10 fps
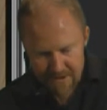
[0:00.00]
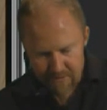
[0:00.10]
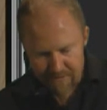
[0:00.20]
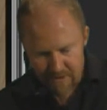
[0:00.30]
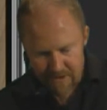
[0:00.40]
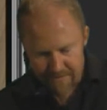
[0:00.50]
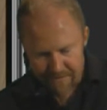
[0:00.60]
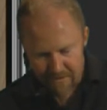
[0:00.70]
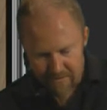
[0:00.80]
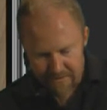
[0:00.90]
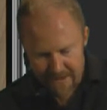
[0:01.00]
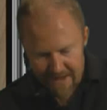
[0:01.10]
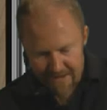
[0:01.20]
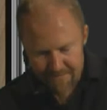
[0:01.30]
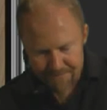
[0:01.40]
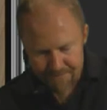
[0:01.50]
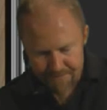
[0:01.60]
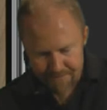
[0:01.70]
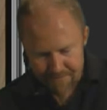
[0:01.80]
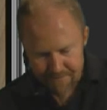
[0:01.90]
So we've got our fold there,
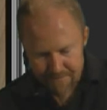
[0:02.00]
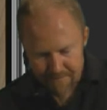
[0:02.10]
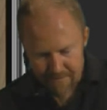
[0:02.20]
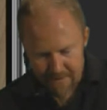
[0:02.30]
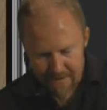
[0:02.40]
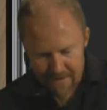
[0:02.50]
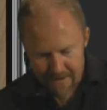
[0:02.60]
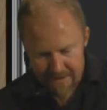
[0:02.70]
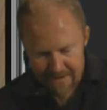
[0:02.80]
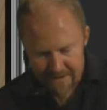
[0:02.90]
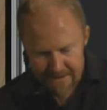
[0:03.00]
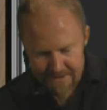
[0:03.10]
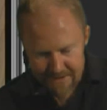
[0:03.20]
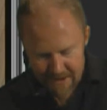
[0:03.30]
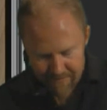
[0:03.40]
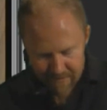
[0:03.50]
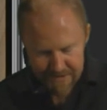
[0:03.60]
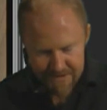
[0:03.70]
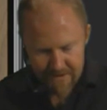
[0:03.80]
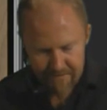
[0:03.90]
and this time
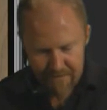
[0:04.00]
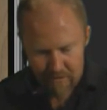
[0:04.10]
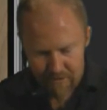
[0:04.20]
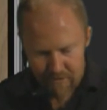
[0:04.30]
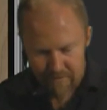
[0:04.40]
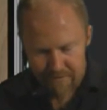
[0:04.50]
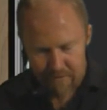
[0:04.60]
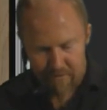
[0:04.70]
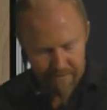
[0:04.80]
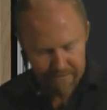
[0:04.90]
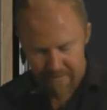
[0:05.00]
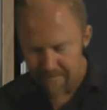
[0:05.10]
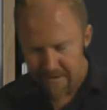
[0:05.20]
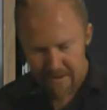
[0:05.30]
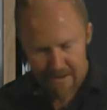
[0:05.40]
it's going to fold all 4 of them.